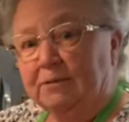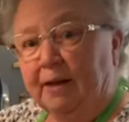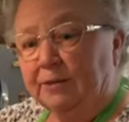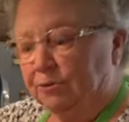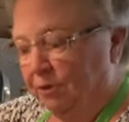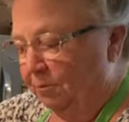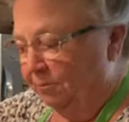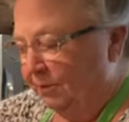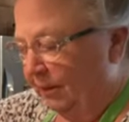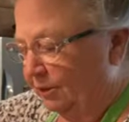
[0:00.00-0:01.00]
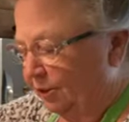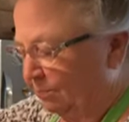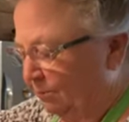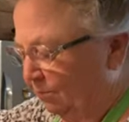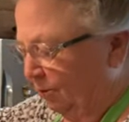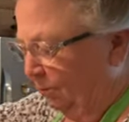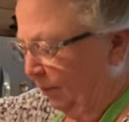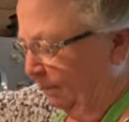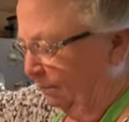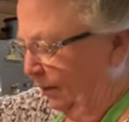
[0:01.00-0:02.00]
of ice cream right. or potato chips and we would
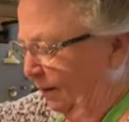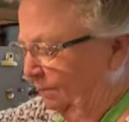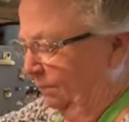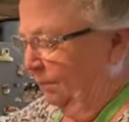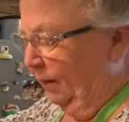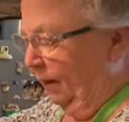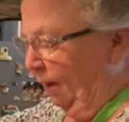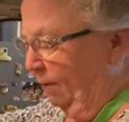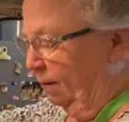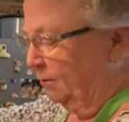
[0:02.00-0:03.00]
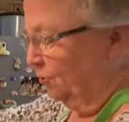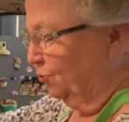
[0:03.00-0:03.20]
get that and that was a